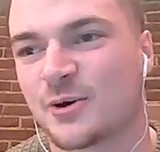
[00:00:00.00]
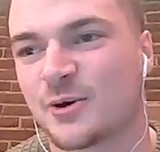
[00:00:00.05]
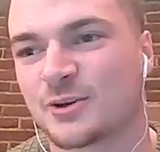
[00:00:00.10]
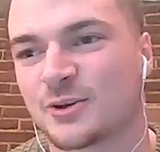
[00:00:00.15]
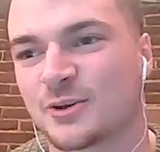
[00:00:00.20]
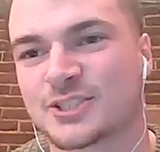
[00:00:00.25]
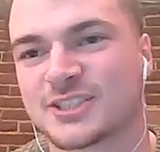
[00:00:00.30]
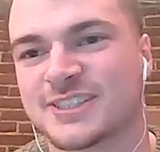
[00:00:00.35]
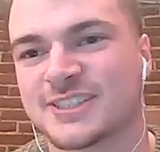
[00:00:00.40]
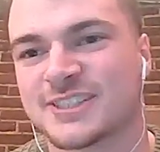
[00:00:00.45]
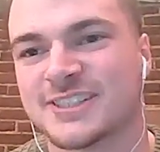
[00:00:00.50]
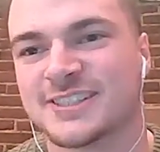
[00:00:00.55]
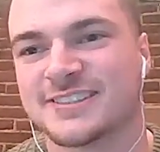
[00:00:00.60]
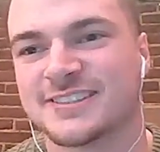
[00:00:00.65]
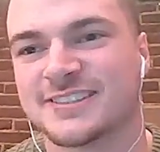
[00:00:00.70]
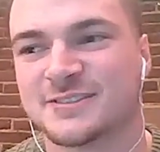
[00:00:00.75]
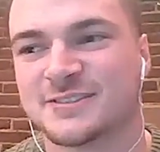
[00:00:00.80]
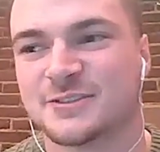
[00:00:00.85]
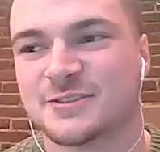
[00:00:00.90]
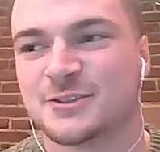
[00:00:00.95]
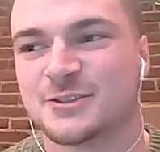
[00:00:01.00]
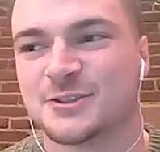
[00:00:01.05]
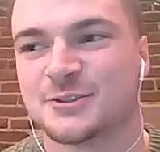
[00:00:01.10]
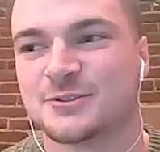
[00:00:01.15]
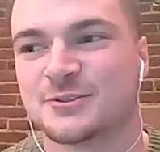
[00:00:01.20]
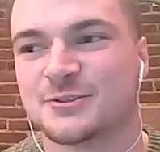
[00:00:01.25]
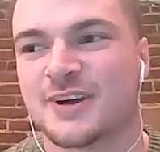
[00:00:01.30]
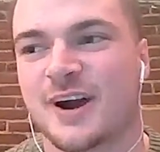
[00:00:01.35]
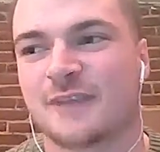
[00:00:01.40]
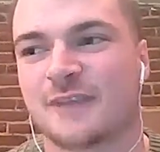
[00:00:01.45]
honestly,
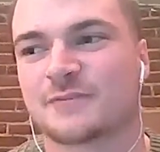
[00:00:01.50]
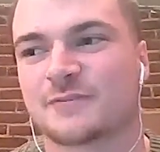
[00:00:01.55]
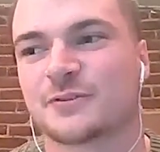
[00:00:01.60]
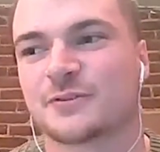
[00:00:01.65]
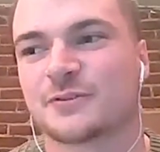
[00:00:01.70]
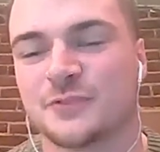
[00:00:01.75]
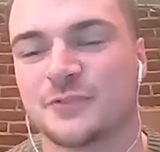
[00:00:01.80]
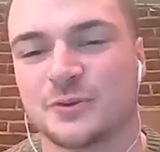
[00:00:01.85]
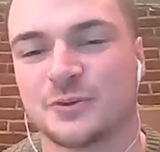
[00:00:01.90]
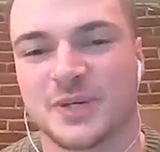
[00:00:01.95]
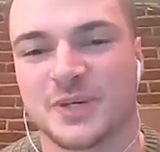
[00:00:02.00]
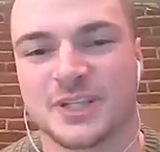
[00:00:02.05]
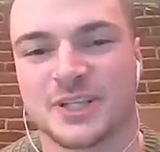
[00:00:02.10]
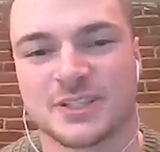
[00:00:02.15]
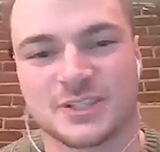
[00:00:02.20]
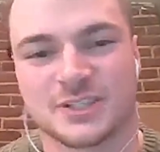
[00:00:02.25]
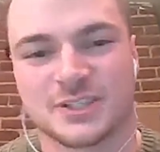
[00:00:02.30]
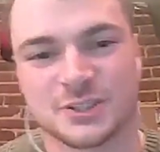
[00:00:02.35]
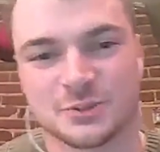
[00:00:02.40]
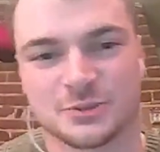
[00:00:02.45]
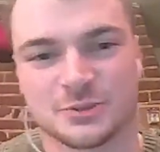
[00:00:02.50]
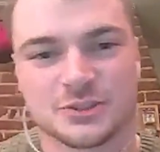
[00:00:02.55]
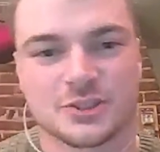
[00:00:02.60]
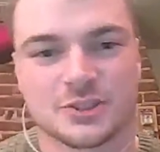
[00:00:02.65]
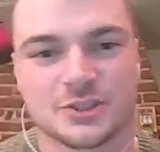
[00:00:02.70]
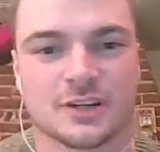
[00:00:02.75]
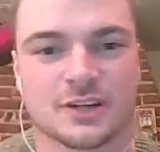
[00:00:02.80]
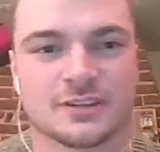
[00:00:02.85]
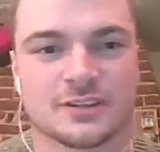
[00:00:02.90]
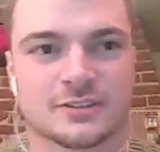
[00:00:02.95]
you after a few months, you
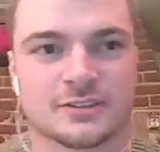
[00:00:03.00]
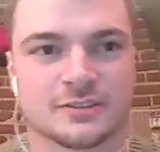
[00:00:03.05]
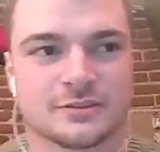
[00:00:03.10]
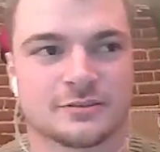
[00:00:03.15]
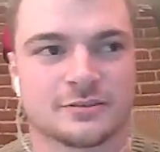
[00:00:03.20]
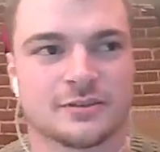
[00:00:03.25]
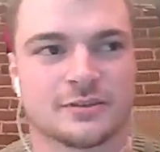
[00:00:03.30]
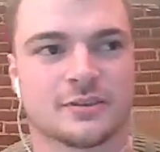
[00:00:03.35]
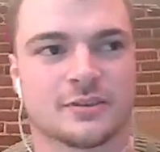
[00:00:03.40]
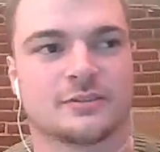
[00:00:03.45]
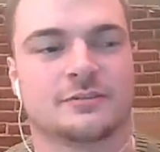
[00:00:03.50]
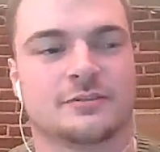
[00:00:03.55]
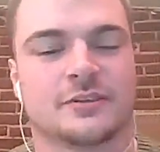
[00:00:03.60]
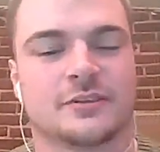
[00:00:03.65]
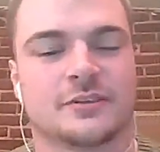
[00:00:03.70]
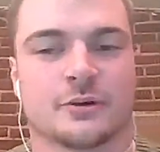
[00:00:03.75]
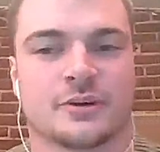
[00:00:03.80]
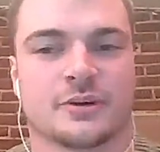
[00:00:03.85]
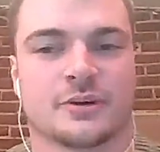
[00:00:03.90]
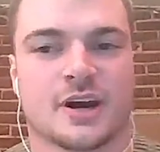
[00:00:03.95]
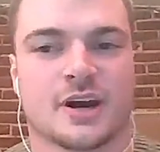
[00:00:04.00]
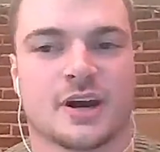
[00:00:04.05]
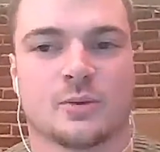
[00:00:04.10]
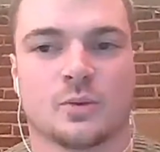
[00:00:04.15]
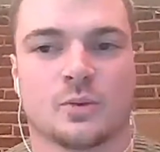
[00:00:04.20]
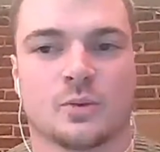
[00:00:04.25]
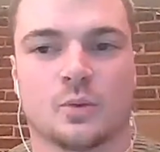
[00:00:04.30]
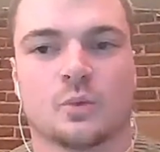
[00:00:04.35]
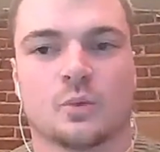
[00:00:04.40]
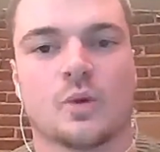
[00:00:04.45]
start figuring
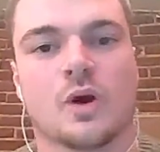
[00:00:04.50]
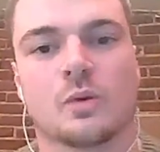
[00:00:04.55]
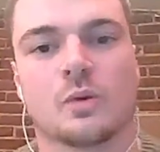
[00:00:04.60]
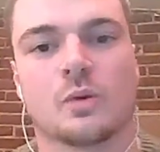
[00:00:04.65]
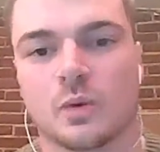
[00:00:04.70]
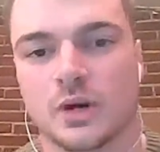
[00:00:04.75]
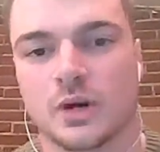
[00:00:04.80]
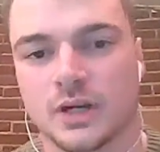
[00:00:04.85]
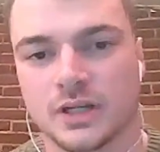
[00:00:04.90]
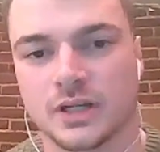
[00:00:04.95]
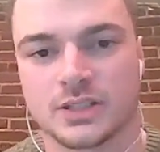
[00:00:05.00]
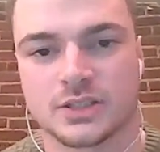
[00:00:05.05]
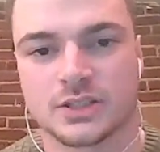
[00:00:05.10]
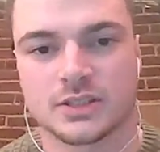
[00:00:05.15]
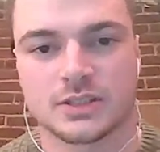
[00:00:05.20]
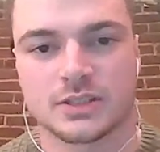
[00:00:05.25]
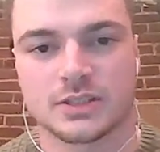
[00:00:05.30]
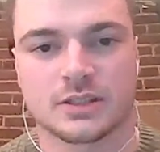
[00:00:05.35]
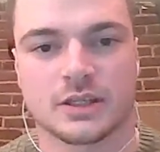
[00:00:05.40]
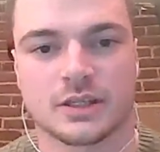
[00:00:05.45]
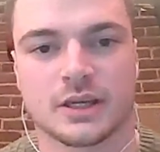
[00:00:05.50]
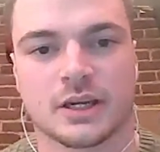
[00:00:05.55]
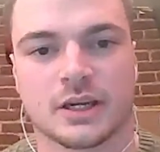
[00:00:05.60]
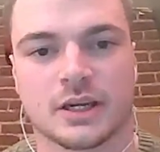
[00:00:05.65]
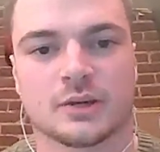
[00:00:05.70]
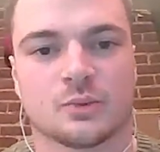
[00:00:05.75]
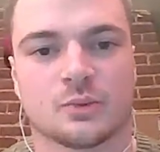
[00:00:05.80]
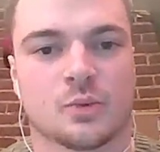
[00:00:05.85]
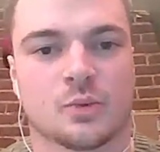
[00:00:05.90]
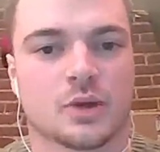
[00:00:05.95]
out what works
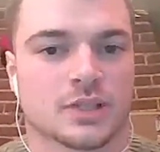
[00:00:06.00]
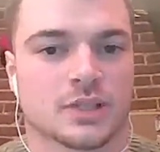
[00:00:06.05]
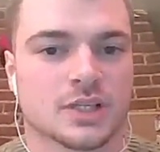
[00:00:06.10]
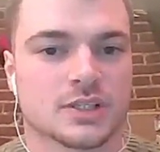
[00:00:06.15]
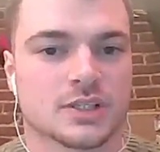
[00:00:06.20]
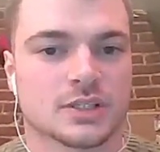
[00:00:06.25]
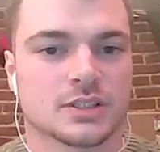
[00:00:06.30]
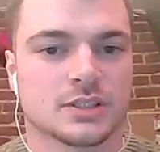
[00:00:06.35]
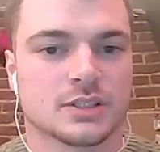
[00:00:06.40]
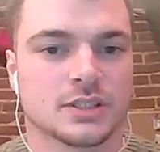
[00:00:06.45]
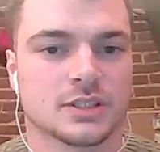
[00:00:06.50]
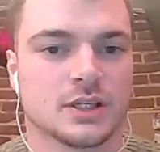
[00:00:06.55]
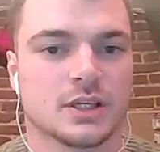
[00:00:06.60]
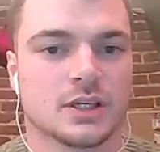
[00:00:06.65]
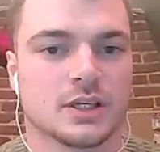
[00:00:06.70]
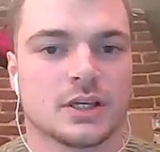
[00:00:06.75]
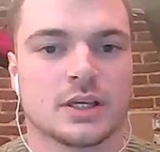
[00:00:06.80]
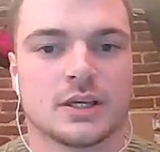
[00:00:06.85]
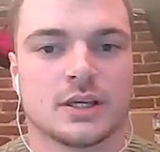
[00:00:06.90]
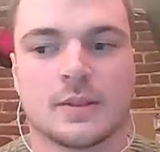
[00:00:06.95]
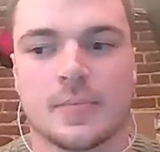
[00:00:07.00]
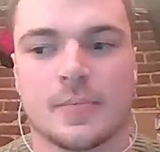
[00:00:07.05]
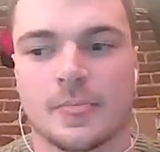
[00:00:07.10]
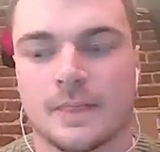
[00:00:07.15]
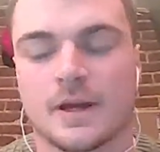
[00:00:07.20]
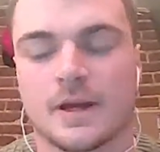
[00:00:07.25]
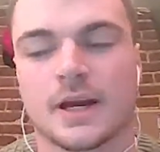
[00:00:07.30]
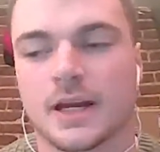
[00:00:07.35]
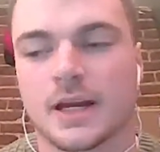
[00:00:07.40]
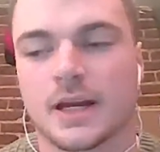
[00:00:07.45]
and what doesn't.
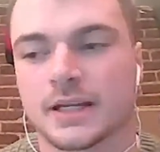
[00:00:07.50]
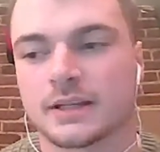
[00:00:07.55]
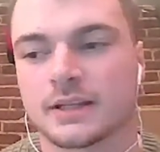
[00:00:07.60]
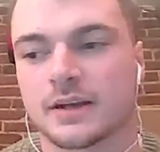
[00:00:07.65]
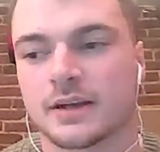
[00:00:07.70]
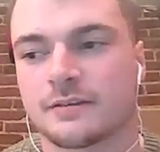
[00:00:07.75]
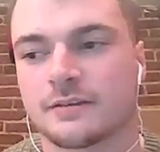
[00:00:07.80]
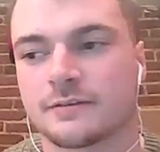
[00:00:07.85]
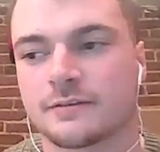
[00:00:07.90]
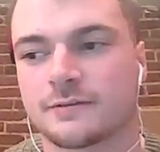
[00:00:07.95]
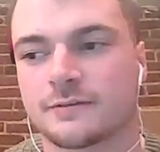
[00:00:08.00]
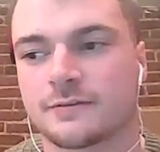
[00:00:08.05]
And I